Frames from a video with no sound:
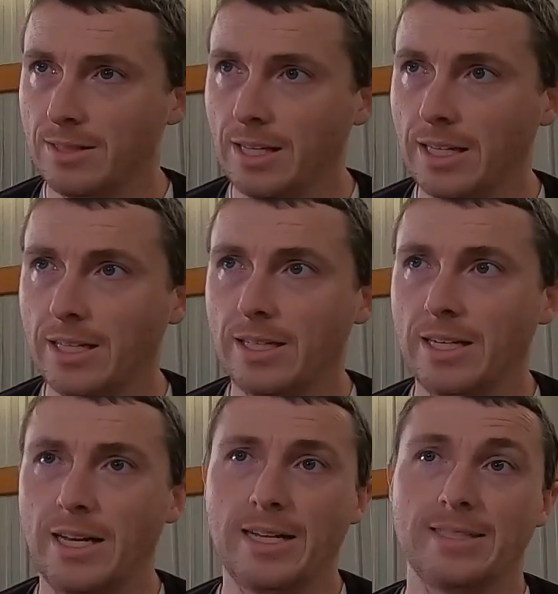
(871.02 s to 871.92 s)
that it
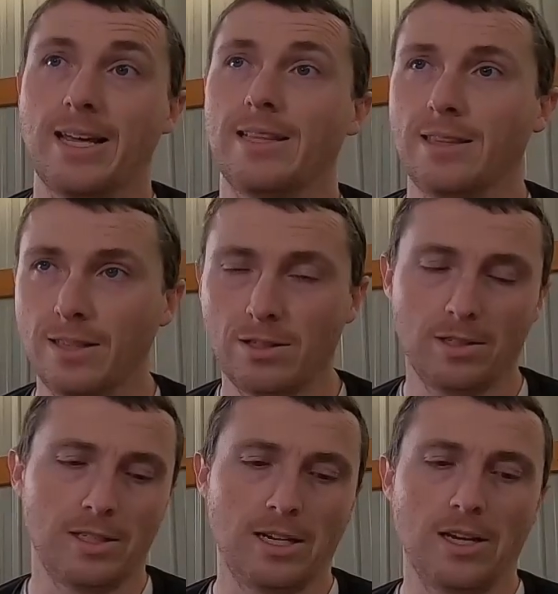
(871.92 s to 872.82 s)
has
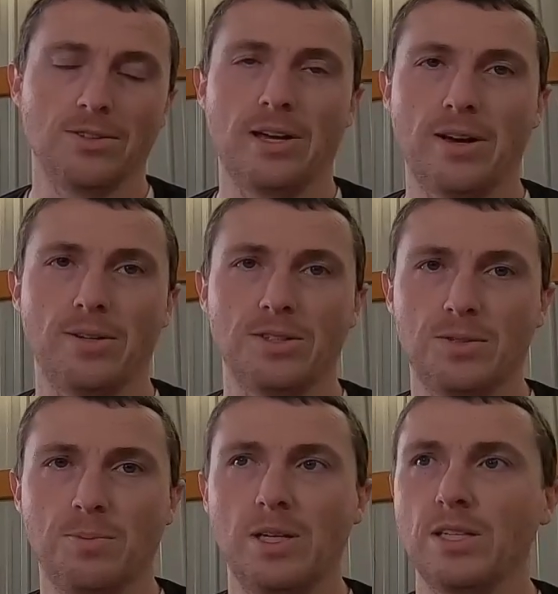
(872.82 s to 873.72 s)
literally nailed down its
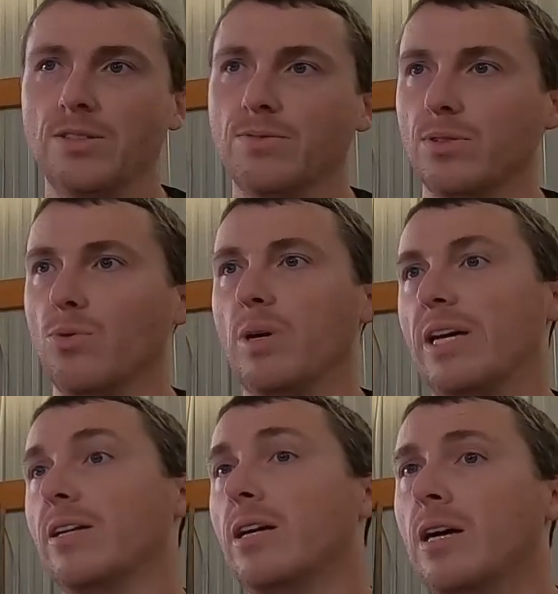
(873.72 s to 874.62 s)
speeds for the win.